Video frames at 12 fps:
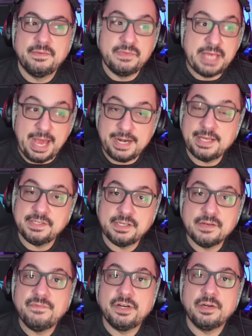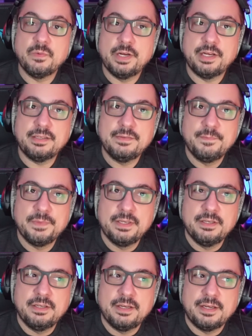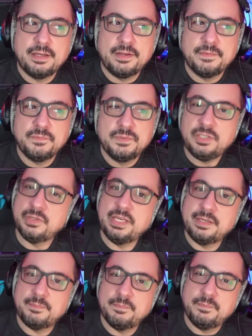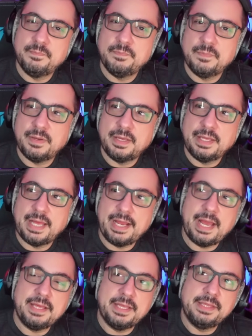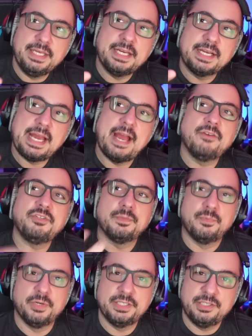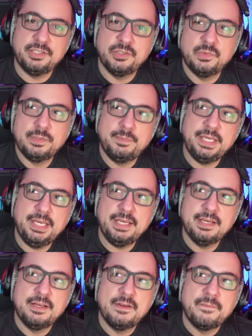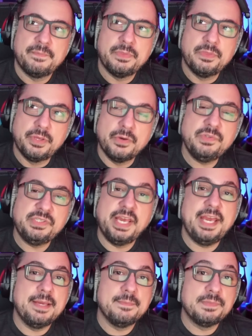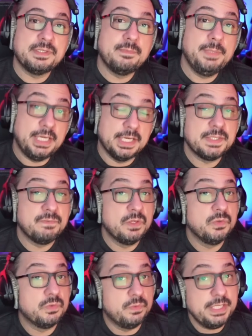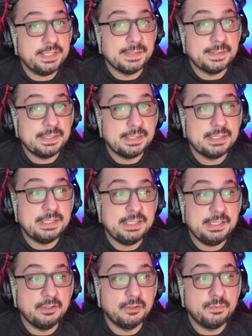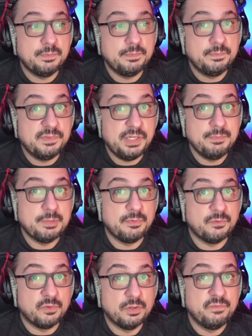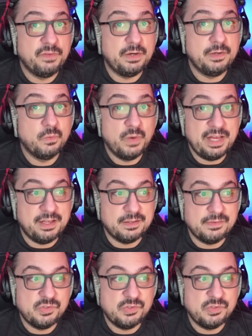That has done very well. Do you think, I think a counterpoint to you would be those games, because of those reasons, still seem to perform very well.